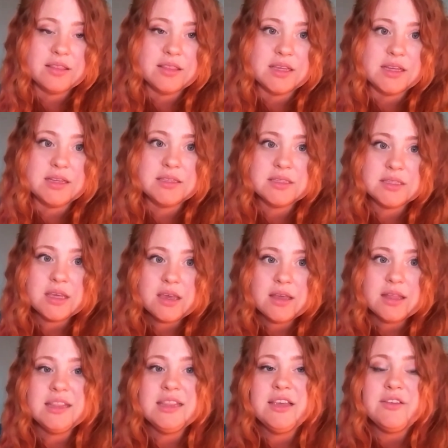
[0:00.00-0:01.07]

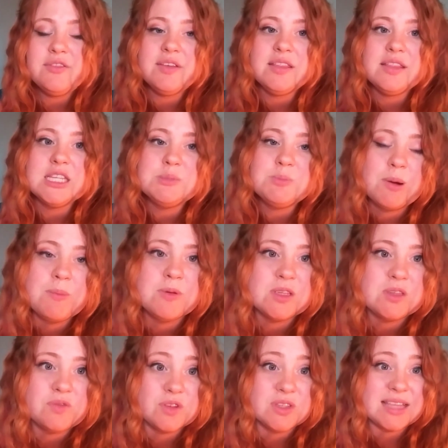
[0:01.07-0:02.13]
Live in this
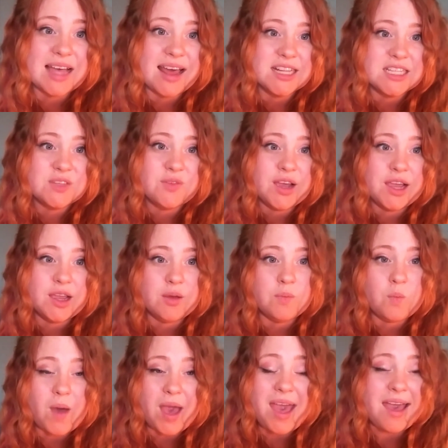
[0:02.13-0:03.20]
purposeful, satisfying
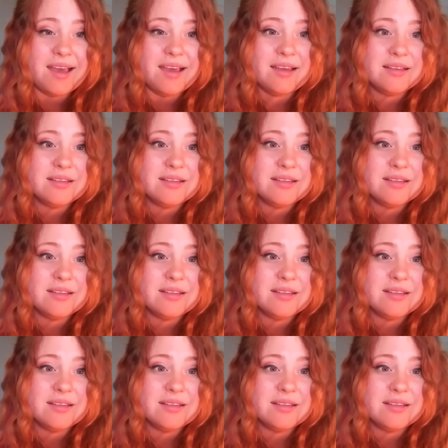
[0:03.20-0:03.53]
way.